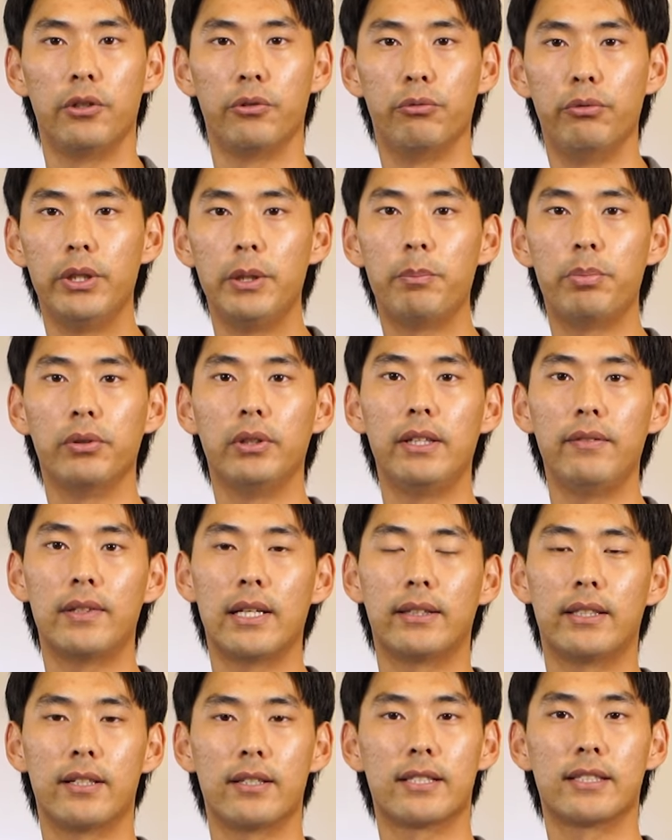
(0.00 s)
We believe
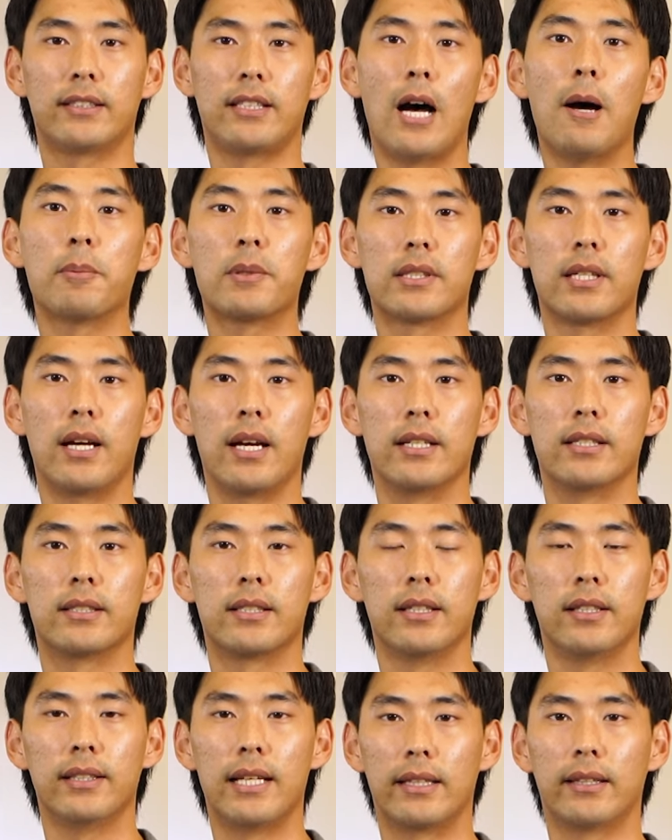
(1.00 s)
that there are stop
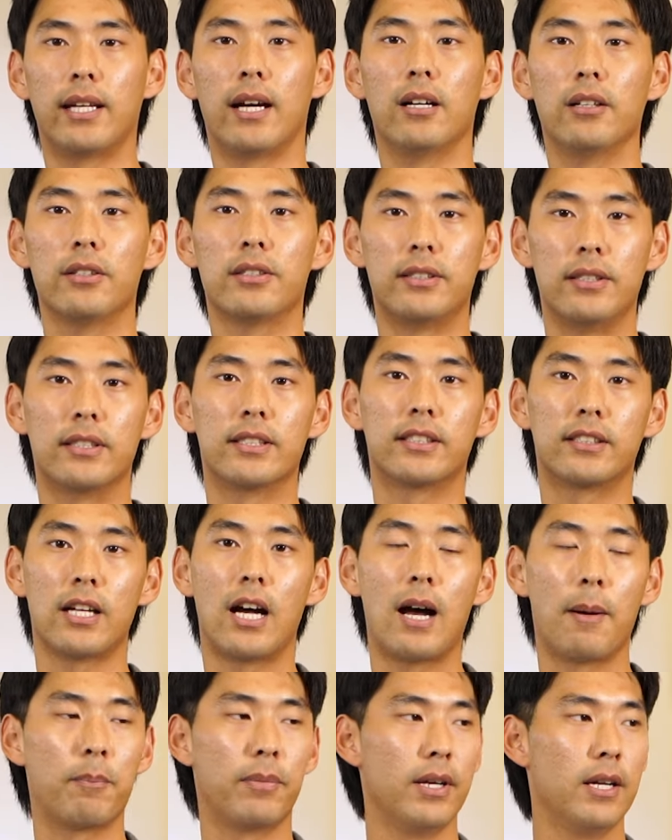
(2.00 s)
signs that tell us to
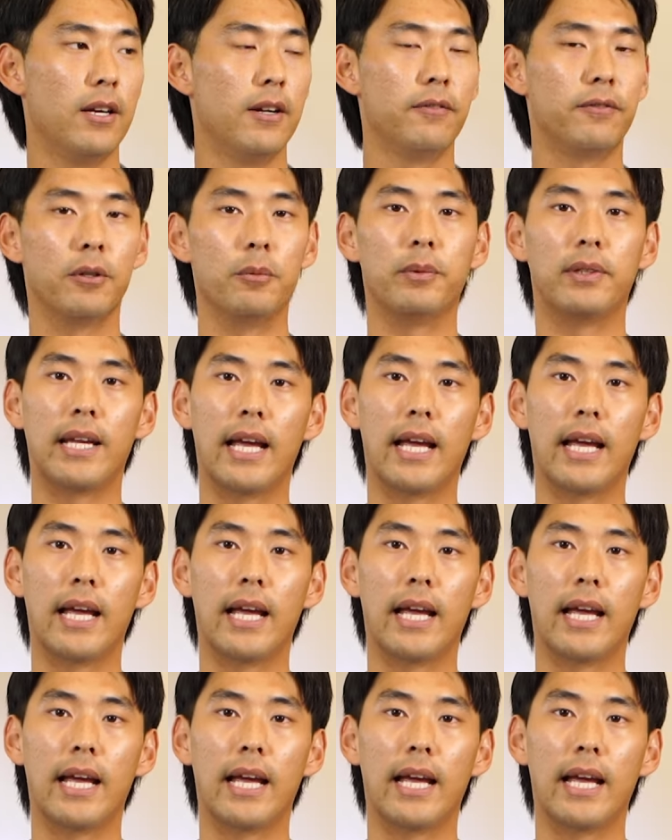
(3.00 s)
stop from